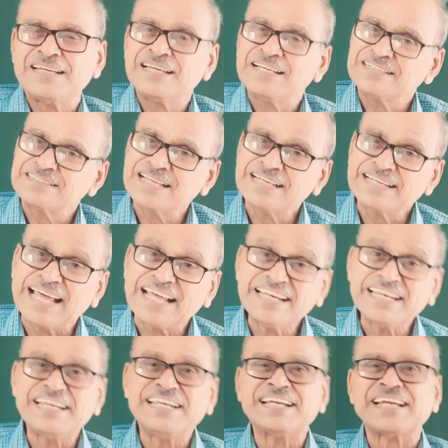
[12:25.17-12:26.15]
The n
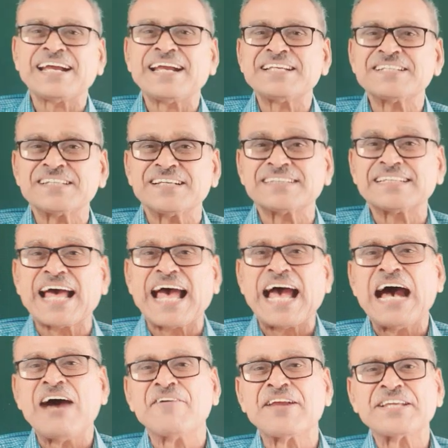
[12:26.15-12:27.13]
indicates the
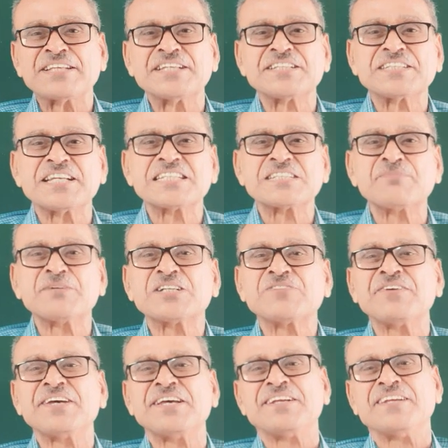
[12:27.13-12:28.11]
average distance
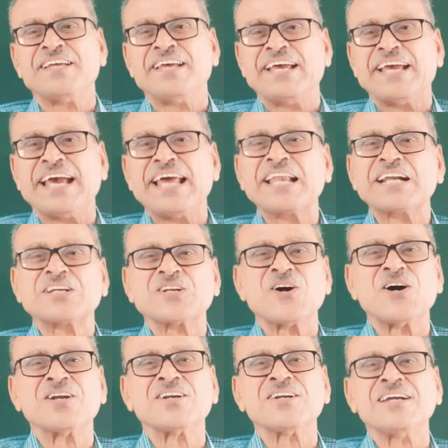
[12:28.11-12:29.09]
between
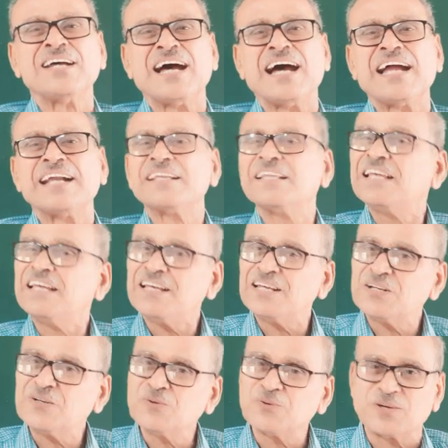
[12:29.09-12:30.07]
electron and the
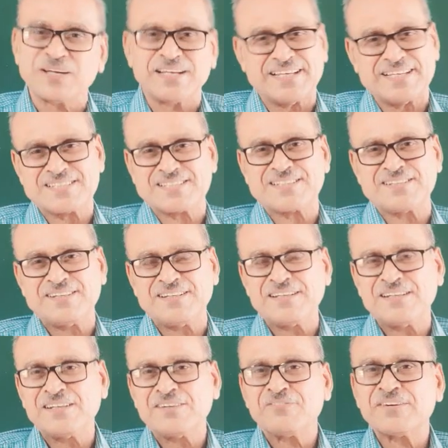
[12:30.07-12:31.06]
nucleus,
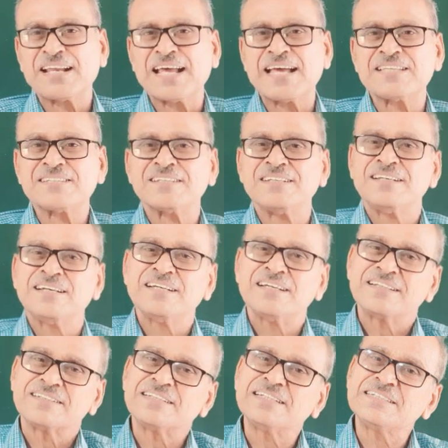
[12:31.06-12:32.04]
whereas
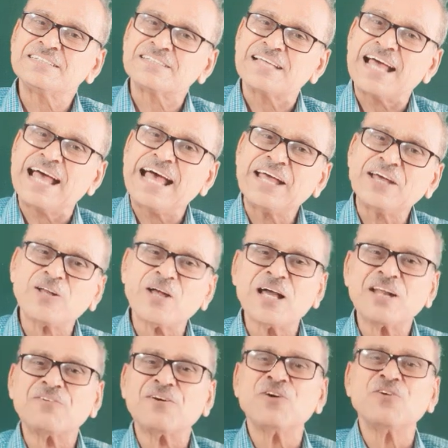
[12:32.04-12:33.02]
this
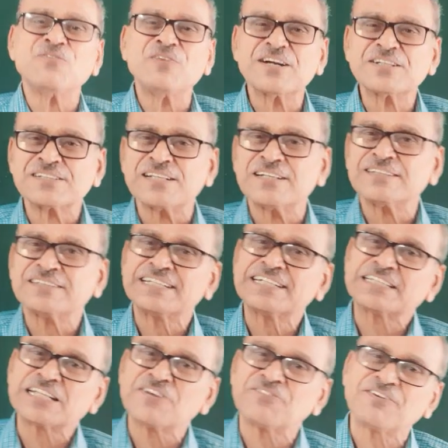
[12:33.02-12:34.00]
angular wave function
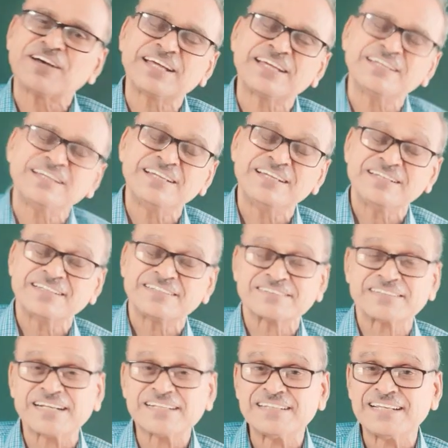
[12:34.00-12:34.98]
theta phi,
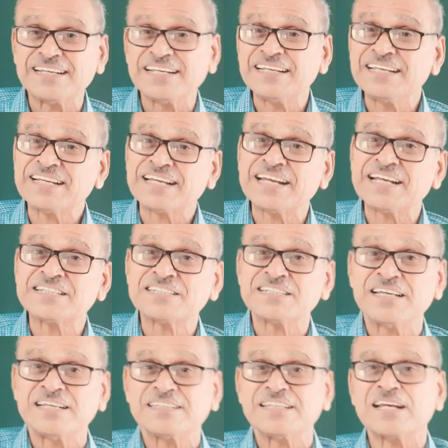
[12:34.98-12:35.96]
that indicates
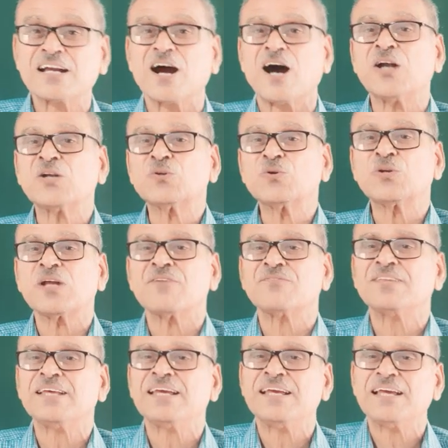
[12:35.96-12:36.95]
the contour of
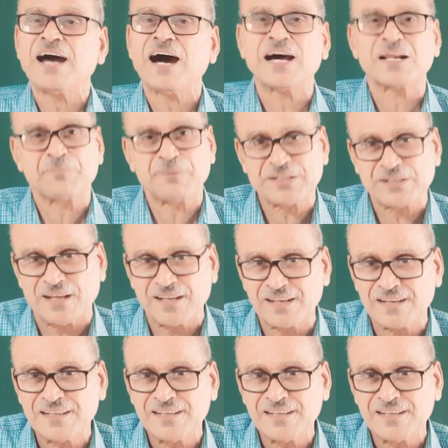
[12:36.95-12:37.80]
the orbital.